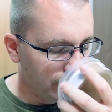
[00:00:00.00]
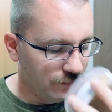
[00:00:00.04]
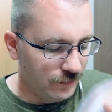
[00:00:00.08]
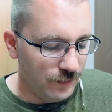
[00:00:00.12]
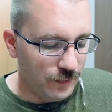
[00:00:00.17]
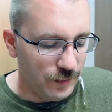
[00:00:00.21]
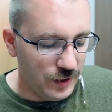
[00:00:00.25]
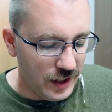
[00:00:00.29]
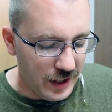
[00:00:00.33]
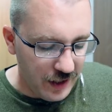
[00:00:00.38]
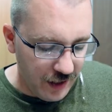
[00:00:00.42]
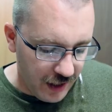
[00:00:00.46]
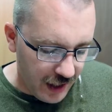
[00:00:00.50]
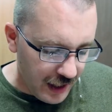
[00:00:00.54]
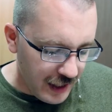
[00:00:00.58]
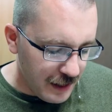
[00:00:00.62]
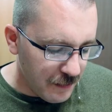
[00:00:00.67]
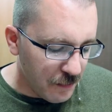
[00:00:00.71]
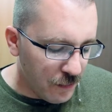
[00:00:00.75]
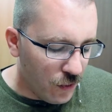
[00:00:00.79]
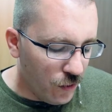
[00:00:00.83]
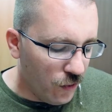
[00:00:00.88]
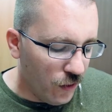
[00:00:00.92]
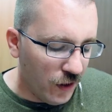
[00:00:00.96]
but
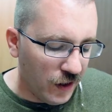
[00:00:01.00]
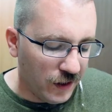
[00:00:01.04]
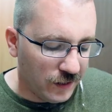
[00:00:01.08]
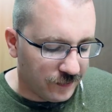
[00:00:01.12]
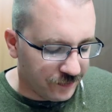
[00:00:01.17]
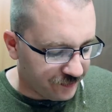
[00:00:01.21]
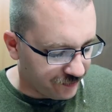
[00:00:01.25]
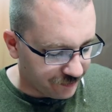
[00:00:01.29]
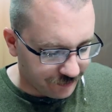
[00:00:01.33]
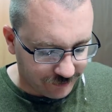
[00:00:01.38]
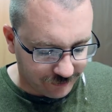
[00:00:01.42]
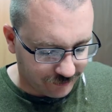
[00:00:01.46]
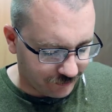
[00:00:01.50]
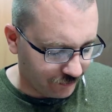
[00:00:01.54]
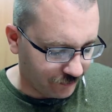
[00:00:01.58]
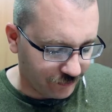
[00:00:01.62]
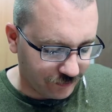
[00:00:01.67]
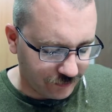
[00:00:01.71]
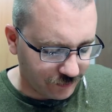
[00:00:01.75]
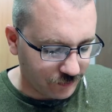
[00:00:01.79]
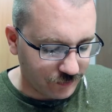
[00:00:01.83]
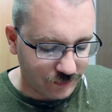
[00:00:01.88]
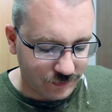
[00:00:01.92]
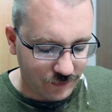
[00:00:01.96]
anymore,
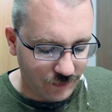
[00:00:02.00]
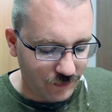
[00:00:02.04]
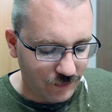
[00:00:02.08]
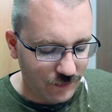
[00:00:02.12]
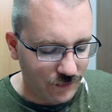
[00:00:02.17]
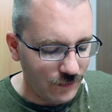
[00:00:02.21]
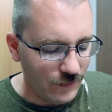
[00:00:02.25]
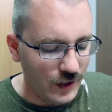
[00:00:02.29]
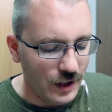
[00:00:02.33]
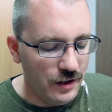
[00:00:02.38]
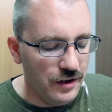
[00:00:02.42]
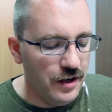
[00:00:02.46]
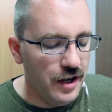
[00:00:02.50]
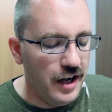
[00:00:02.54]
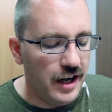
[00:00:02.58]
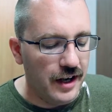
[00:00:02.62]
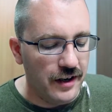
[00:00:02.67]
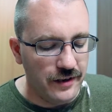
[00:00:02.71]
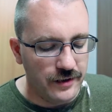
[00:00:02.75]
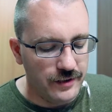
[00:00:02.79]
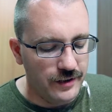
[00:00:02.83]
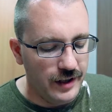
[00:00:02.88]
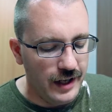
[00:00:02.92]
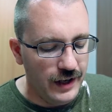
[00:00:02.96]
no.
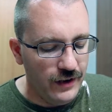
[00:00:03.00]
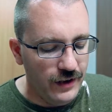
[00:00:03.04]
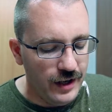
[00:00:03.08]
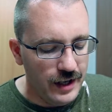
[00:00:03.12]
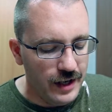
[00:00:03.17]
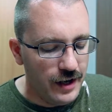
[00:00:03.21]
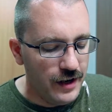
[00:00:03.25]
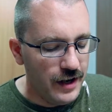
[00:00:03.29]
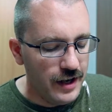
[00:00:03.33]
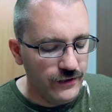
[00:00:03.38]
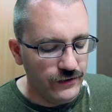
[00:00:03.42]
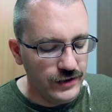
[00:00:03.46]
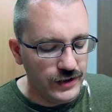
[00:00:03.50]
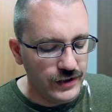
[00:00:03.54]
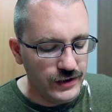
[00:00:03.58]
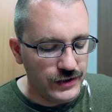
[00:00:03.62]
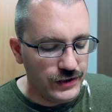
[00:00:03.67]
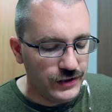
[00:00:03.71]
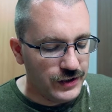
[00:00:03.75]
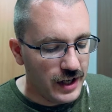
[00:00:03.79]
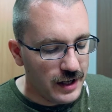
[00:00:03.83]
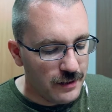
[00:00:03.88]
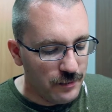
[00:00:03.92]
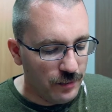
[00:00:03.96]
Ariana and Evans
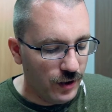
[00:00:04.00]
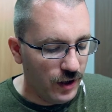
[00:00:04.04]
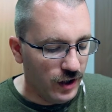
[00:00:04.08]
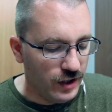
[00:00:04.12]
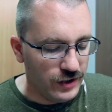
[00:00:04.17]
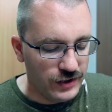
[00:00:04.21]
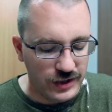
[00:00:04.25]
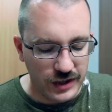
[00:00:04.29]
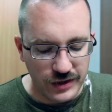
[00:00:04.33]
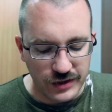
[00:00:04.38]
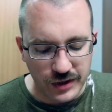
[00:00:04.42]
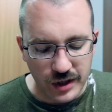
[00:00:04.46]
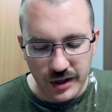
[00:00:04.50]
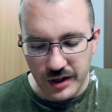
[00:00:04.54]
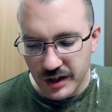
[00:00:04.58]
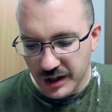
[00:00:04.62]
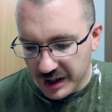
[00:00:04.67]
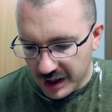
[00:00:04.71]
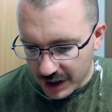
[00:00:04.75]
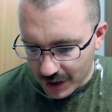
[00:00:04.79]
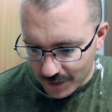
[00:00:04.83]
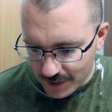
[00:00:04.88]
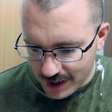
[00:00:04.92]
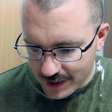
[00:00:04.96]
St. Barts is good to
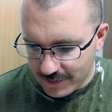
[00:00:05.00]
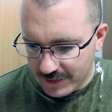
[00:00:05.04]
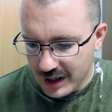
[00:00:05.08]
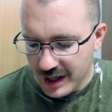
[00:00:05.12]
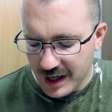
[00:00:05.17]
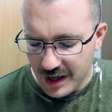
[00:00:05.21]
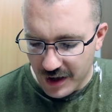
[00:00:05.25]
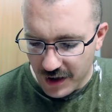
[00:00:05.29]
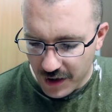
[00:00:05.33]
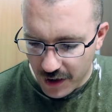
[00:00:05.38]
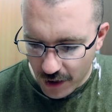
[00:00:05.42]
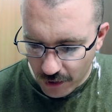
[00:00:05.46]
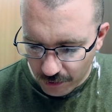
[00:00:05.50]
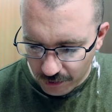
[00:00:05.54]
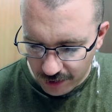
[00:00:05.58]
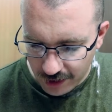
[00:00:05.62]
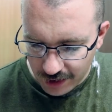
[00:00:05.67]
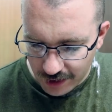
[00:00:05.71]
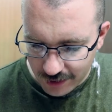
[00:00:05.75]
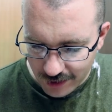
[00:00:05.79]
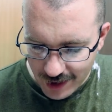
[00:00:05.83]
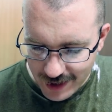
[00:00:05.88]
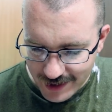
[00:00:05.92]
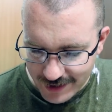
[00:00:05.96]
go, and I've got no
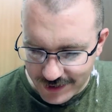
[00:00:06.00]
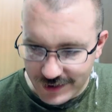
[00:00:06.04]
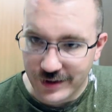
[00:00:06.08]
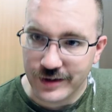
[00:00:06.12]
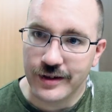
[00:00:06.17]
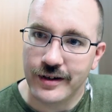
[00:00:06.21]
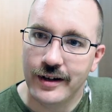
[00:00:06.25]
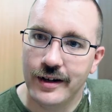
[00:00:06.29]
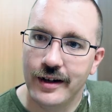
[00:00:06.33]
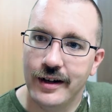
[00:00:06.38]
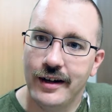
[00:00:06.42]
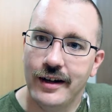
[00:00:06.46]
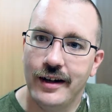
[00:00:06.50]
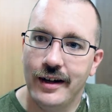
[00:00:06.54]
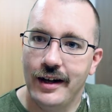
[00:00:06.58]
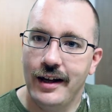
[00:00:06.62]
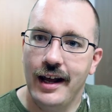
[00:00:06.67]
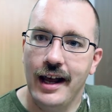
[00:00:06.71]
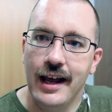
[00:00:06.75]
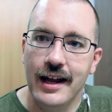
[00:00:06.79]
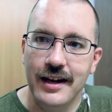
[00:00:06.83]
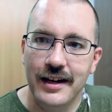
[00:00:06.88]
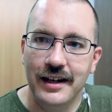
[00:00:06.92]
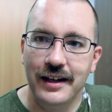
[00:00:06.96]
regrets
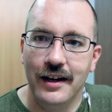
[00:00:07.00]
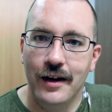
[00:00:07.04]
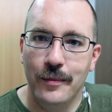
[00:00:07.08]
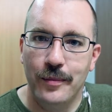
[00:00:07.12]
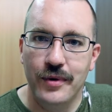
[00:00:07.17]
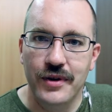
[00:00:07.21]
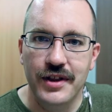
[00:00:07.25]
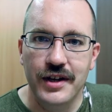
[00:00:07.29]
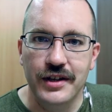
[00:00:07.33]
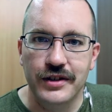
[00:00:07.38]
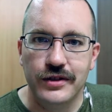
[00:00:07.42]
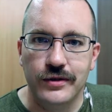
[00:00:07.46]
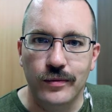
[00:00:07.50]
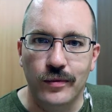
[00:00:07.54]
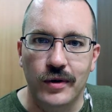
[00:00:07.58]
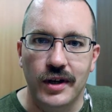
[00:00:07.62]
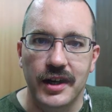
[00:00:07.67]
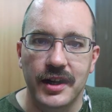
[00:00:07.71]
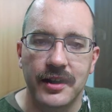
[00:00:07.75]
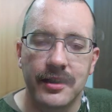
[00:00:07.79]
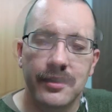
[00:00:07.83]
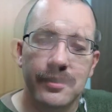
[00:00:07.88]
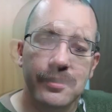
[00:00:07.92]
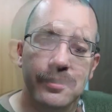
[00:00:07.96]
ending up with this one.